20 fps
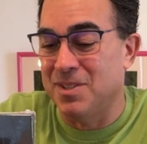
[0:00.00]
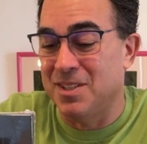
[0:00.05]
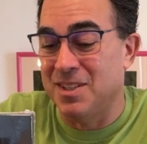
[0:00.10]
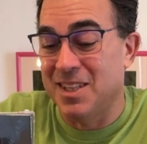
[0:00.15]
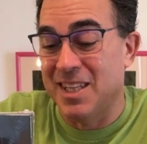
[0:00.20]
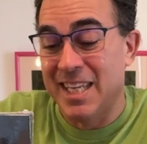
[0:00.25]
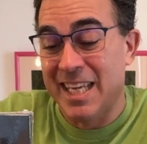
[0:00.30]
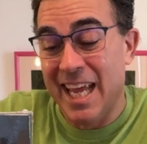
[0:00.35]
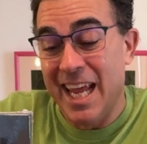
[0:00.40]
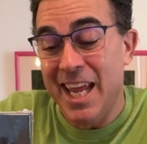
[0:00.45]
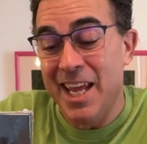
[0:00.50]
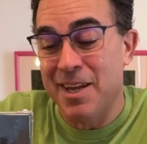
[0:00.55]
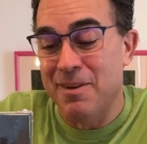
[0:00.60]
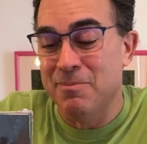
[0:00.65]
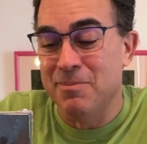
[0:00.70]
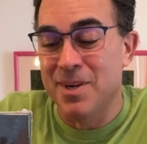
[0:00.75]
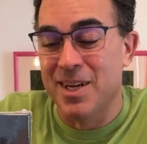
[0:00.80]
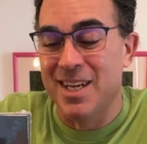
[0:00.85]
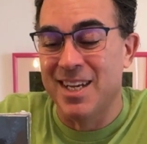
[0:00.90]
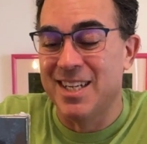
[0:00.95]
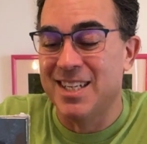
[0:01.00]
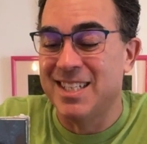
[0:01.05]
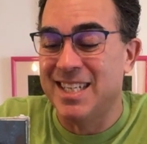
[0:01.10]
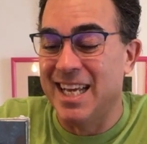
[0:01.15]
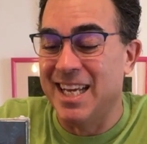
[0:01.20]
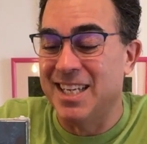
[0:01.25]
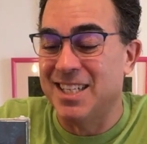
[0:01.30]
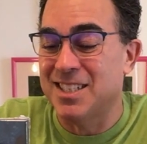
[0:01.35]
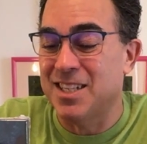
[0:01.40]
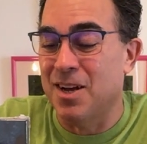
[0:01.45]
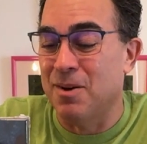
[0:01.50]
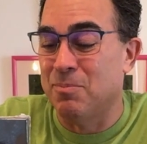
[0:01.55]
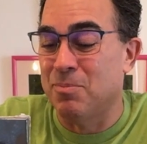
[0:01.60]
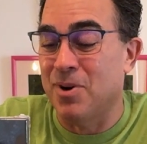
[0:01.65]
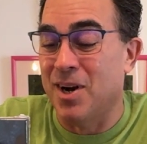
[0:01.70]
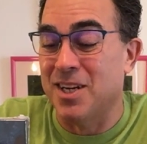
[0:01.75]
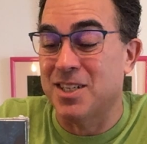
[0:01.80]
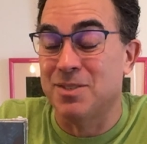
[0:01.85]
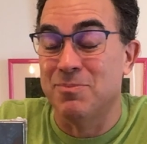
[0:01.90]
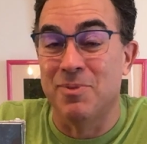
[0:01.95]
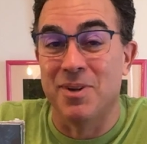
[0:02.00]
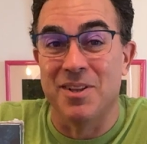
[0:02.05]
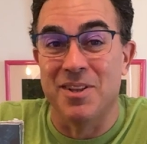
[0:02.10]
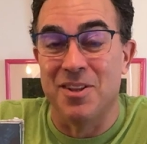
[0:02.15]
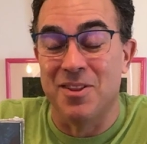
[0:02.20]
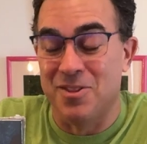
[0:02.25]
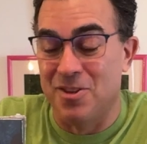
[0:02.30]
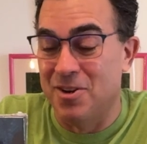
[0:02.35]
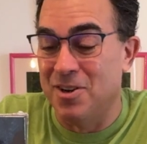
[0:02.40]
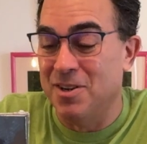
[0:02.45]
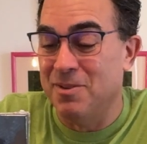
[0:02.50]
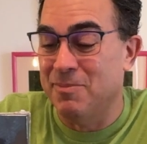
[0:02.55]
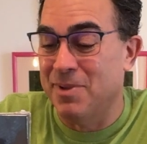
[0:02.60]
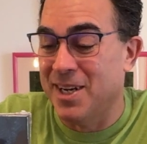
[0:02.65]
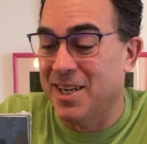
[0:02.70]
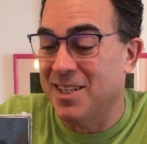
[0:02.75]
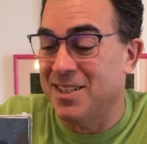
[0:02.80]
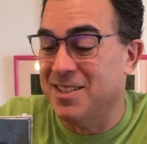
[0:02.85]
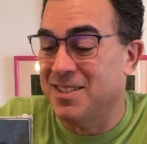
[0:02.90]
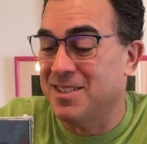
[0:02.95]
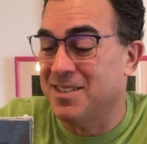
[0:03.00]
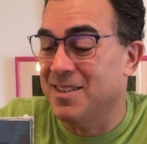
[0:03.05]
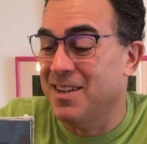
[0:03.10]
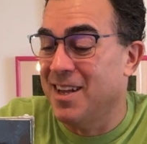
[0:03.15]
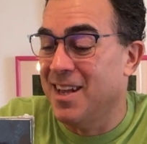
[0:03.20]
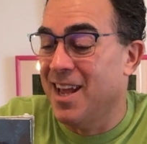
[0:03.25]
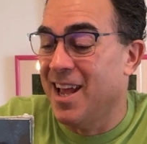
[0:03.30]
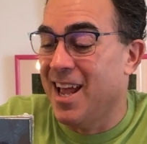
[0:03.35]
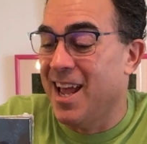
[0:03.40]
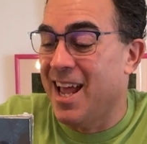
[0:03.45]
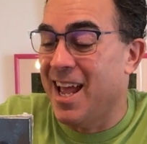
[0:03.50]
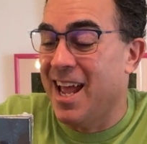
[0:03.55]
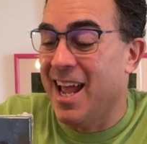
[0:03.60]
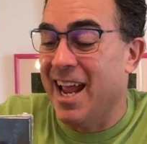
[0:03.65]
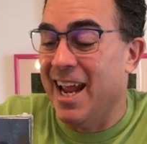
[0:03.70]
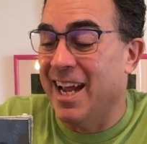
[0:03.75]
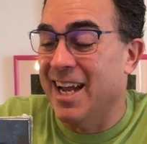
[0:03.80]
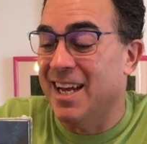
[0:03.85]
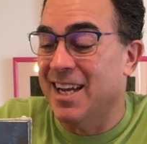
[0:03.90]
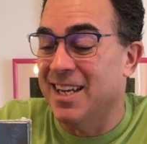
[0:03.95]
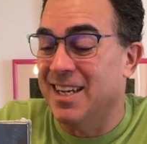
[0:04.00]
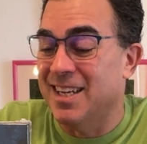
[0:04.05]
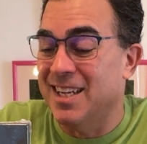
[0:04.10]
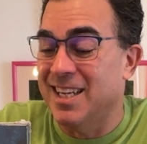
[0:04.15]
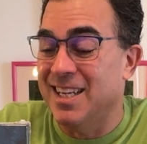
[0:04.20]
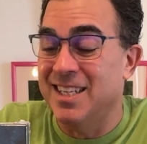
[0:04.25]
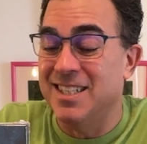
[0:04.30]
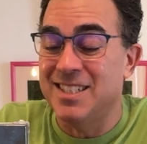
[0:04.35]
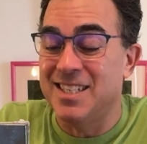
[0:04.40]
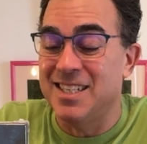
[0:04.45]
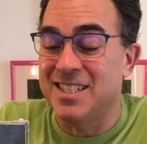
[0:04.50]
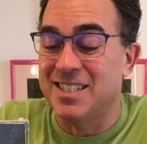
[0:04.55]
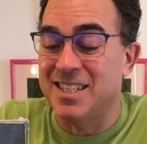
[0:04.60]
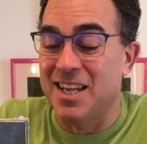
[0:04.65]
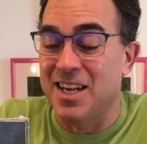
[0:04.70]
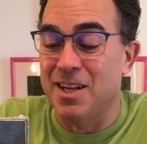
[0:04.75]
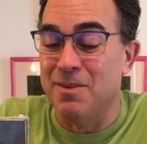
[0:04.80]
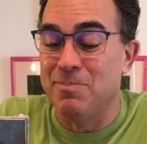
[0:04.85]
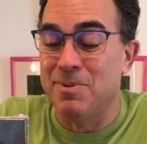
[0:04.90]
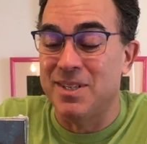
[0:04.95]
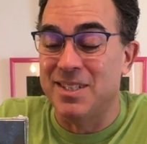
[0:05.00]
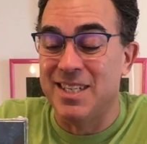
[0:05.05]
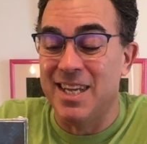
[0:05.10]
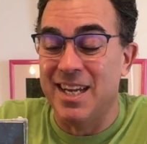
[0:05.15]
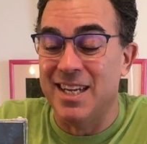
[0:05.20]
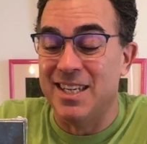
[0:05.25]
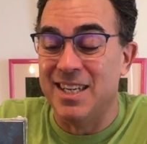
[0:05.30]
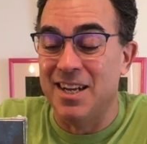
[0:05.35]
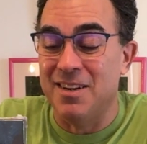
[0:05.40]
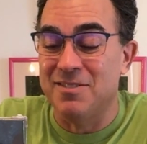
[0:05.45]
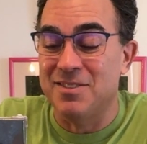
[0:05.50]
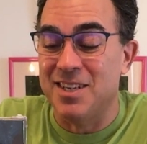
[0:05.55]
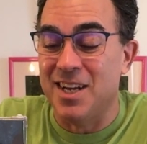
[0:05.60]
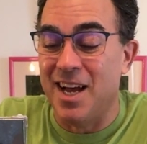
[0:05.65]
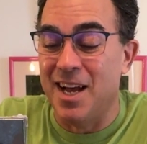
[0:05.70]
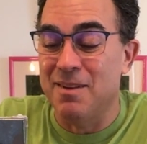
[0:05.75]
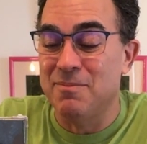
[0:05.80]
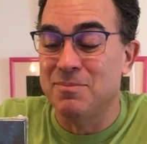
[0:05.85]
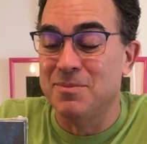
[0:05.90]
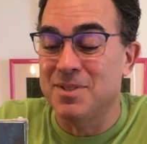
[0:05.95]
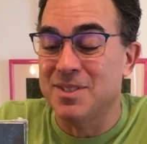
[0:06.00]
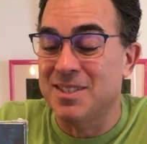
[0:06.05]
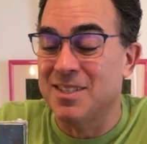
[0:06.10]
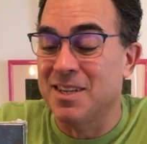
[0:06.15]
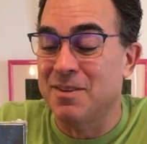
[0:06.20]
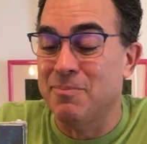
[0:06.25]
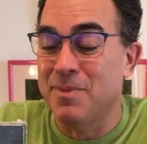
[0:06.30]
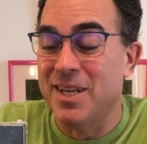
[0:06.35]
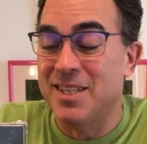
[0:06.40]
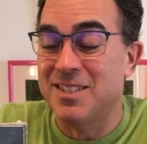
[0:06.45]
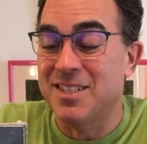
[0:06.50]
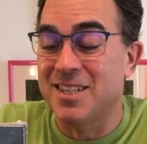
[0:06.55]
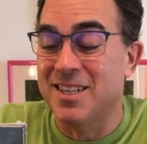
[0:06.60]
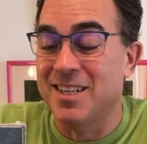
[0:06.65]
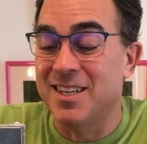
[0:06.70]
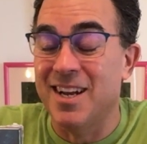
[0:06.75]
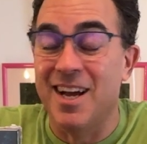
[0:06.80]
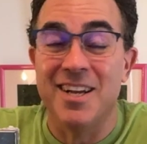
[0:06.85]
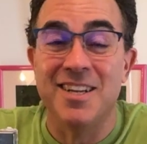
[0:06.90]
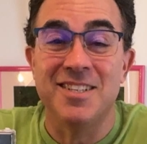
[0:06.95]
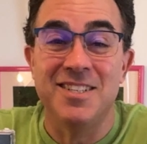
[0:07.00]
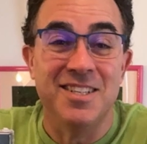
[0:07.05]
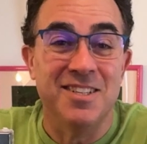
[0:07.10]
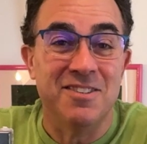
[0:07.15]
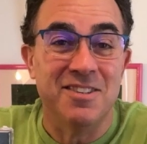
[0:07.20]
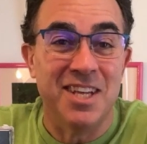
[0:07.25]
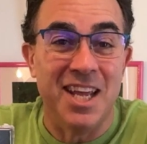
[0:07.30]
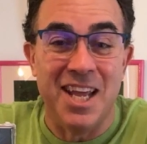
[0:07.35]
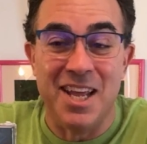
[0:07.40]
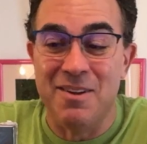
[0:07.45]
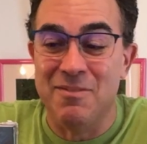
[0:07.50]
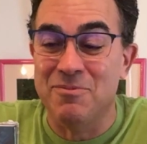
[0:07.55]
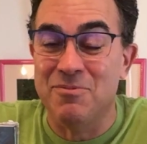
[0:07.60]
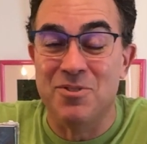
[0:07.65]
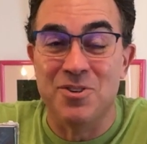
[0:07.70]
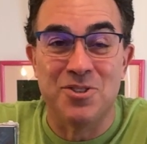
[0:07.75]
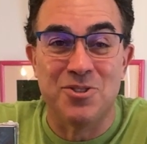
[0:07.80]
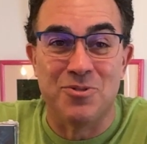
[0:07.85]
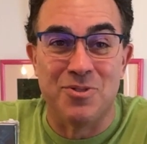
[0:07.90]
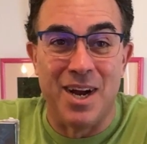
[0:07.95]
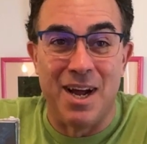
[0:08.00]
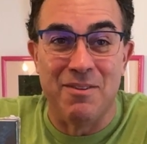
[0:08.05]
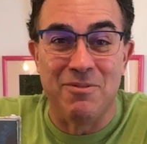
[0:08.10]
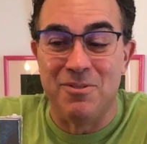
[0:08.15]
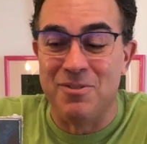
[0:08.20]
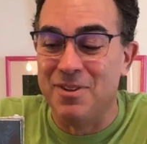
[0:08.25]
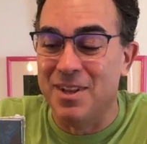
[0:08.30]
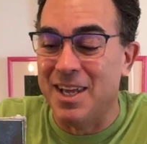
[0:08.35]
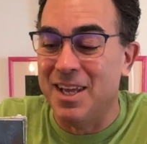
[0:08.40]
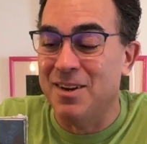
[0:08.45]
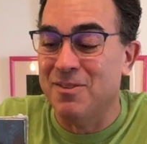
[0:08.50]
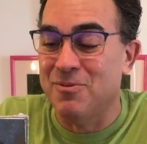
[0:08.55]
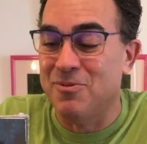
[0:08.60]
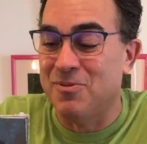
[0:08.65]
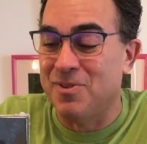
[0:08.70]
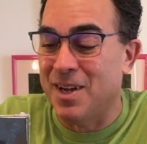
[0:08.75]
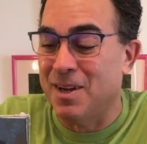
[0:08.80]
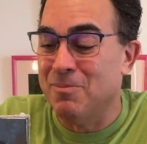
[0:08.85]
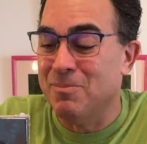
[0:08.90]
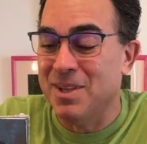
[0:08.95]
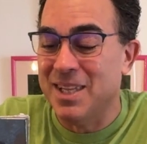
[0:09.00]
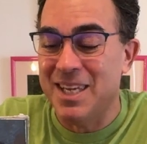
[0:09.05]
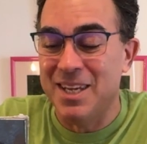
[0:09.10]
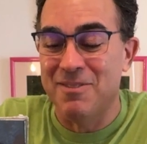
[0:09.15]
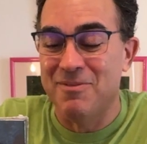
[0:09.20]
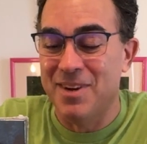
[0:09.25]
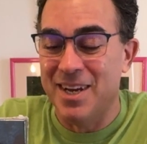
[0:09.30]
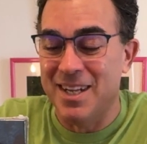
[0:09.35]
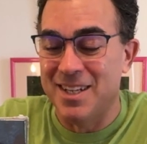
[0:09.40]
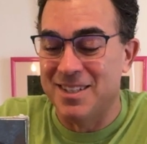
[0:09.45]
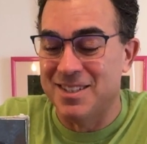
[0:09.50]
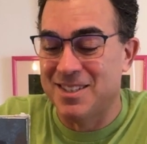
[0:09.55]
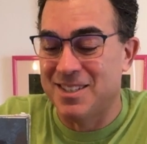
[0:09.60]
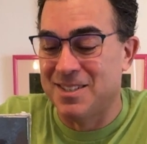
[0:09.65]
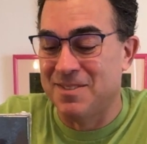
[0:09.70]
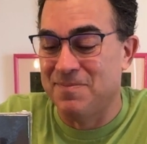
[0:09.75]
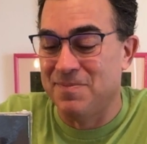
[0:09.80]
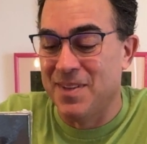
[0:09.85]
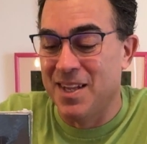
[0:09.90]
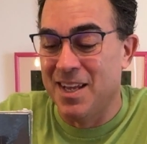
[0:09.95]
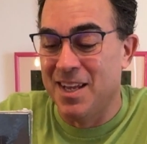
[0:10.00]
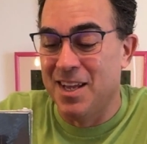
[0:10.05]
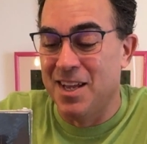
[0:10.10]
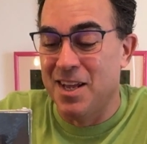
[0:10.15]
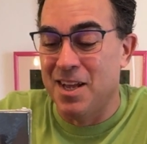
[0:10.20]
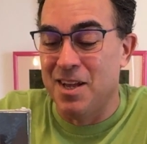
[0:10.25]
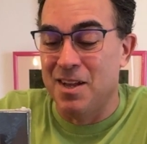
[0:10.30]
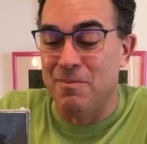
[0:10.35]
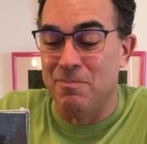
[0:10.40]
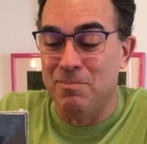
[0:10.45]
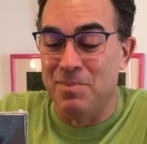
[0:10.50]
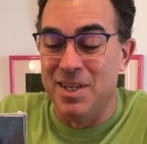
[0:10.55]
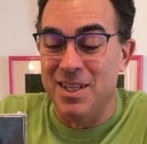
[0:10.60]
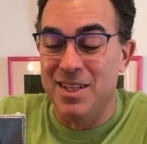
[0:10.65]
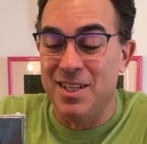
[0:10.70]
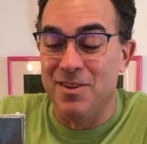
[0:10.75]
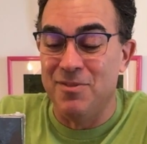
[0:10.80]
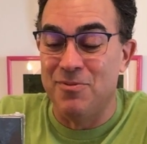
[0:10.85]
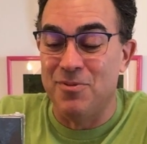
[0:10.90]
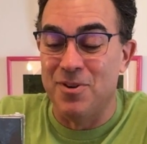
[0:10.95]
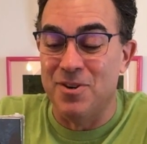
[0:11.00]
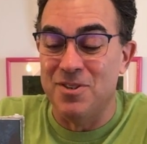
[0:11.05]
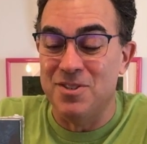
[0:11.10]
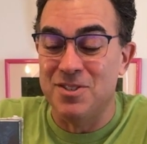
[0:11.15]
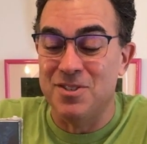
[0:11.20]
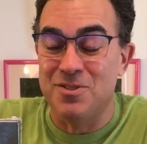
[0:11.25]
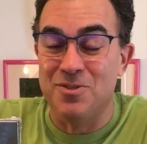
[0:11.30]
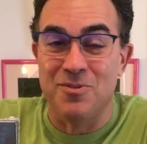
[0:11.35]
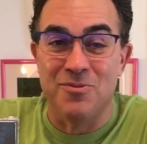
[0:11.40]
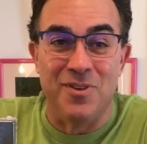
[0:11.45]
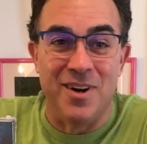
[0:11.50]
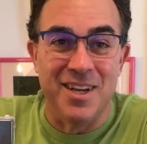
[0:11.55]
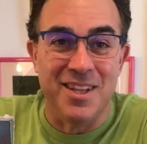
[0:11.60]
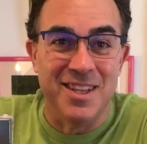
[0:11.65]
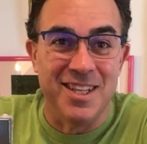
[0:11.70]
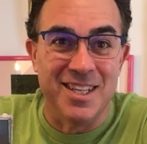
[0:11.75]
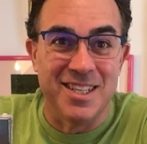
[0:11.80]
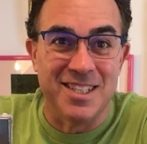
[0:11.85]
the game takes approximately 30 minutes, and easy setup and takedown times makes it an ideal game for travel and family events. Be the first to find the